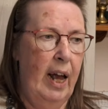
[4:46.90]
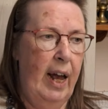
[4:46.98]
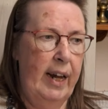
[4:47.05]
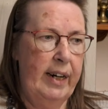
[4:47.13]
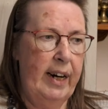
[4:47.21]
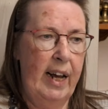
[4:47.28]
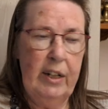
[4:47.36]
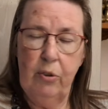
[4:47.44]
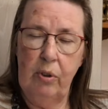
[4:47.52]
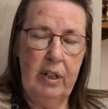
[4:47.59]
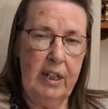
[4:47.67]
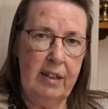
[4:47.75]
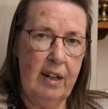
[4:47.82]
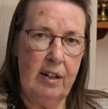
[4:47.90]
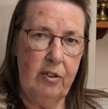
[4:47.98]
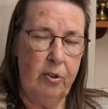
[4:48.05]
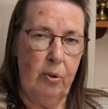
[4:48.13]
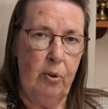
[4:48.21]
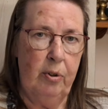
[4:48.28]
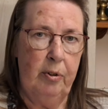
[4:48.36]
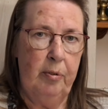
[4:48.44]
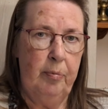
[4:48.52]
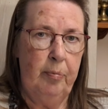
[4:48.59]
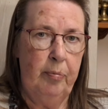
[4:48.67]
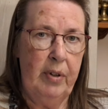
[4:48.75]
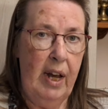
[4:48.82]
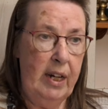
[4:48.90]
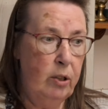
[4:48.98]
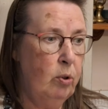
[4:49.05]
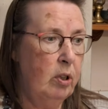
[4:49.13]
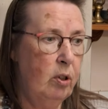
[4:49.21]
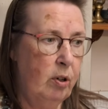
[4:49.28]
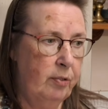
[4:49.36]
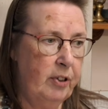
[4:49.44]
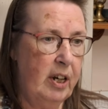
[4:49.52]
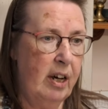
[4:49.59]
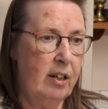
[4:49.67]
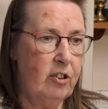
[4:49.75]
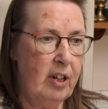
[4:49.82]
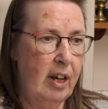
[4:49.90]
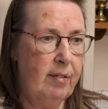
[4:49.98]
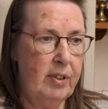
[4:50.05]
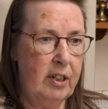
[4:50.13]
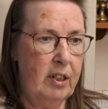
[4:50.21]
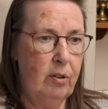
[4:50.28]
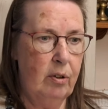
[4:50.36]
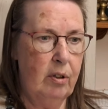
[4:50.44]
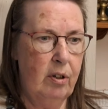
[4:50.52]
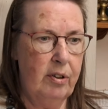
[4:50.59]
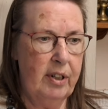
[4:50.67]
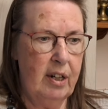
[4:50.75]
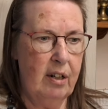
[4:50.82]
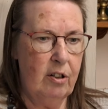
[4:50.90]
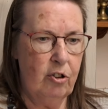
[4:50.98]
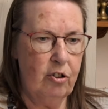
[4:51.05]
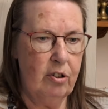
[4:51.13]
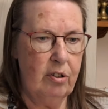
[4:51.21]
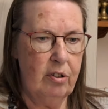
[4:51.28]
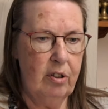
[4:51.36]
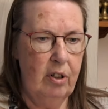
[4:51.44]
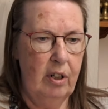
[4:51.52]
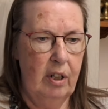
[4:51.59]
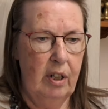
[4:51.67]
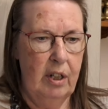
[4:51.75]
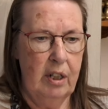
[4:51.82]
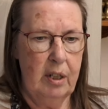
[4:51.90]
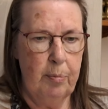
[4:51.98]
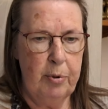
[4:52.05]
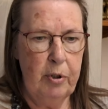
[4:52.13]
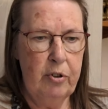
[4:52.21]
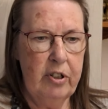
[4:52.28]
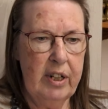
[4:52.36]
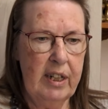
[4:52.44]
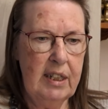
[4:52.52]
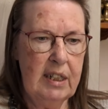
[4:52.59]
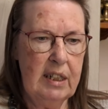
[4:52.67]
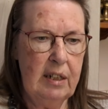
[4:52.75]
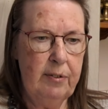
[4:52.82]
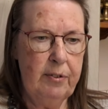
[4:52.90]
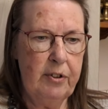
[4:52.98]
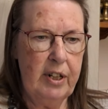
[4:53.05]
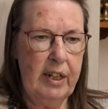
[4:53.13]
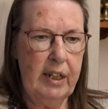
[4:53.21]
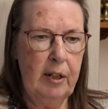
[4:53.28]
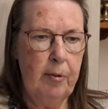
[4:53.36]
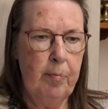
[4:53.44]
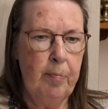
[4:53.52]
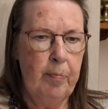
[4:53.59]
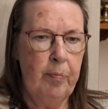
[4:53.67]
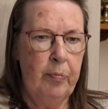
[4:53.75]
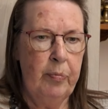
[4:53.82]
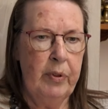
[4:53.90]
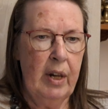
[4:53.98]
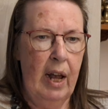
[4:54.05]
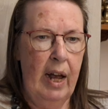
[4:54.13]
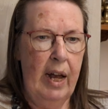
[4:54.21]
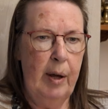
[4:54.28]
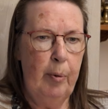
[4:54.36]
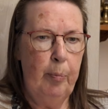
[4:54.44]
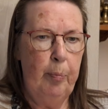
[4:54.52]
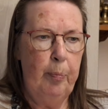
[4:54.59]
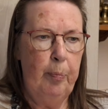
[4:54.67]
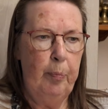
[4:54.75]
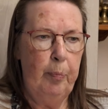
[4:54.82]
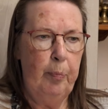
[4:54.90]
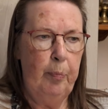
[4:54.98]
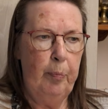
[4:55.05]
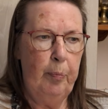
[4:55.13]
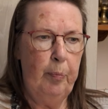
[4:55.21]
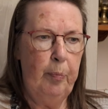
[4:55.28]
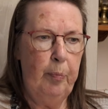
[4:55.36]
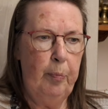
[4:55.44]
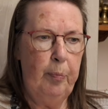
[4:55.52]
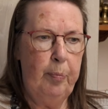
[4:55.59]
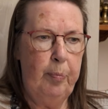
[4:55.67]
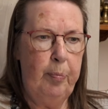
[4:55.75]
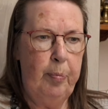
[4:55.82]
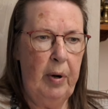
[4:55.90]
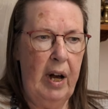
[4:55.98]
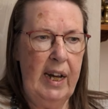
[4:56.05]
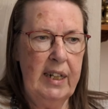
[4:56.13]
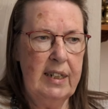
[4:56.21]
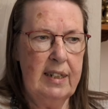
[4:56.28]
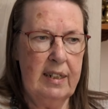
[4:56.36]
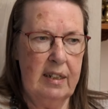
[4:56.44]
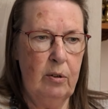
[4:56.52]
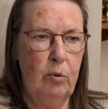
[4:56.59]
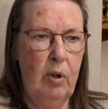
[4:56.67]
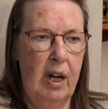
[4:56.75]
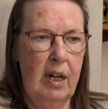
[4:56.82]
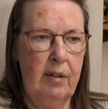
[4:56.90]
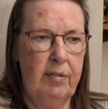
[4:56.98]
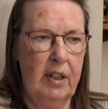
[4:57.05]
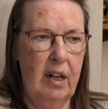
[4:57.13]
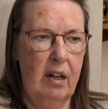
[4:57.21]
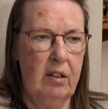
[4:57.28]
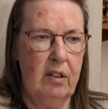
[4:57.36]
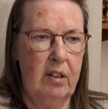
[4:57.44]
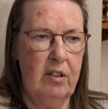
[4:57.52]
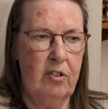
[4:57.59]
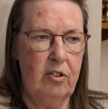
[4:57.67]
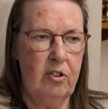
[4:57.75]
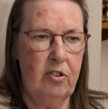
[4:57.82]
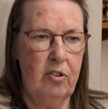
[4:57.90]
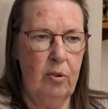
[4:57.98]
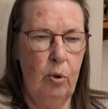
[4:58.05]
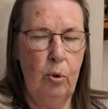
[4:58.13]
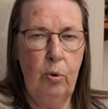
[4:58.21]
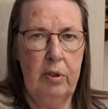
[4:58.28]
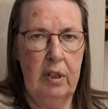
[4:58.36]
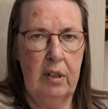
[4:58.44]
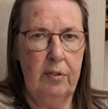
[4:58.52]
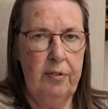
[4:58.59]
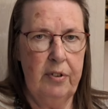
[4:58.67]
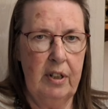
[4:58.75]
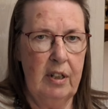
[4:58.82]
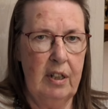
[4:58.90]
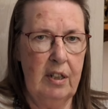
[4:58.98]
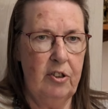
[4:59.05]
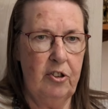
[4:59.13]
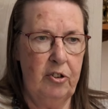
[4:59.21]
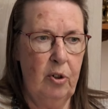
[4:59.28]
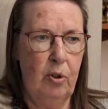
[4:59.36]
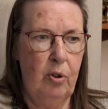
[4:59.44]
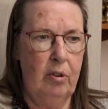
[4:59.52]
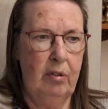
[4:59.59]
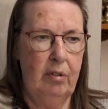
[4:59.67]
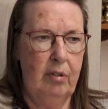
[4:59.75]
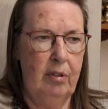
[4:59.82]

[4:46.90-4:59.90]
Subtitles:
And I don't like that thought. I know a lot of the cars have it, you know, a lot of the cars are computerised and everything. But I still have a car that's old enough that it's not